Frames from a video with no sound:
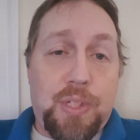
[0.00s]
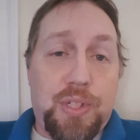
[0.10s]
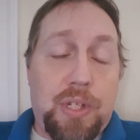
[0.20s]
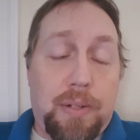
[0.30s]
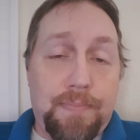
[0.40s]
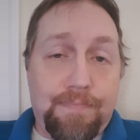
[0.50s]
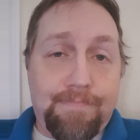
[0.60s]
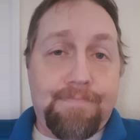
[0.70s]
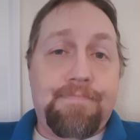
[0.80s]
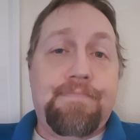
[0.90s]
So
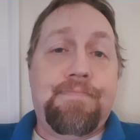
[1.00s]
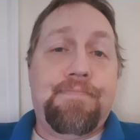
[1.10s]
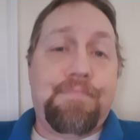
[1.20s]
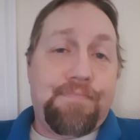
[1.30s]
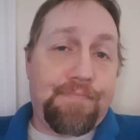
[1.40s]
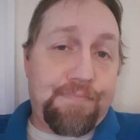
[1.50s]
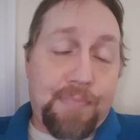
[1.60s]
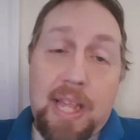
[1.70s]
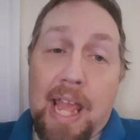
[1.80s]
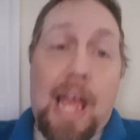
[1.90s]

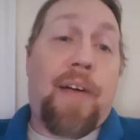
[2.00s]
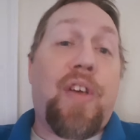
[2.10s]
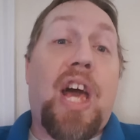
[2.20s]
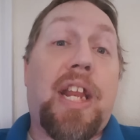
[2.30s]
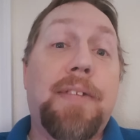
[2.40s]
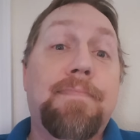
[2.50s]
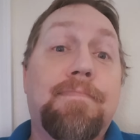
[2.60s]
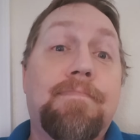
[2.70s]
have at it.